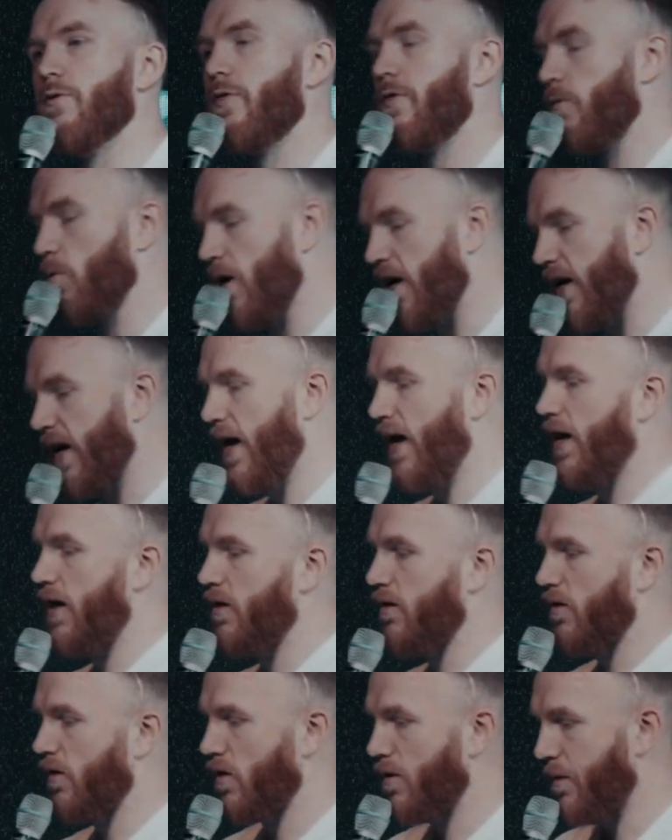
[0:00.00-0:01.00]
3
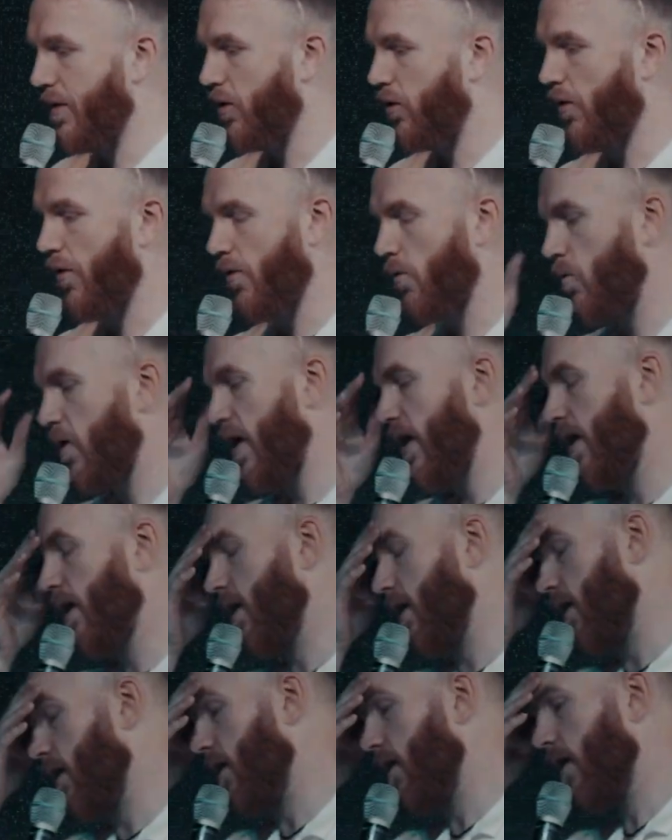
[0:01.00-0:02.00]
days in the middle of the
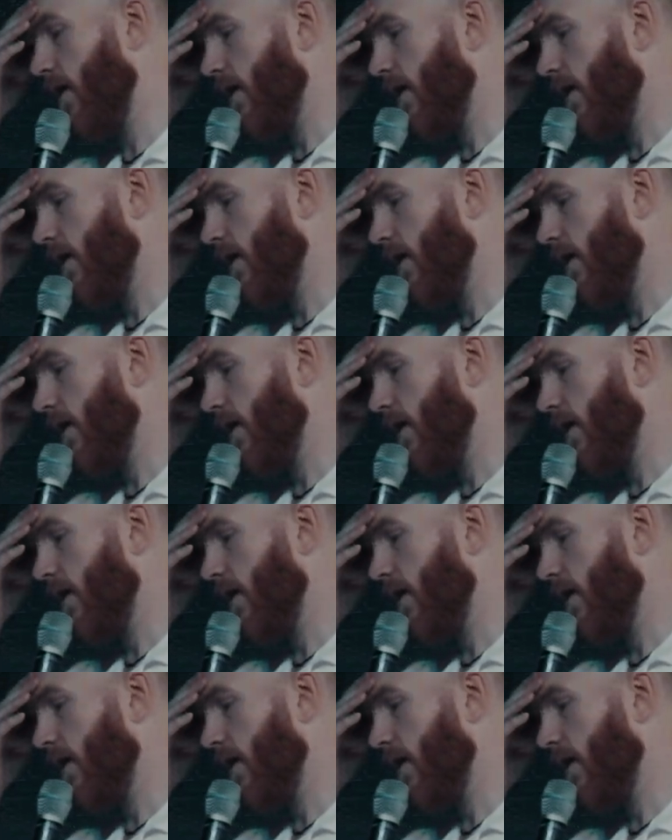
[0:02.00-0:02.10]
week and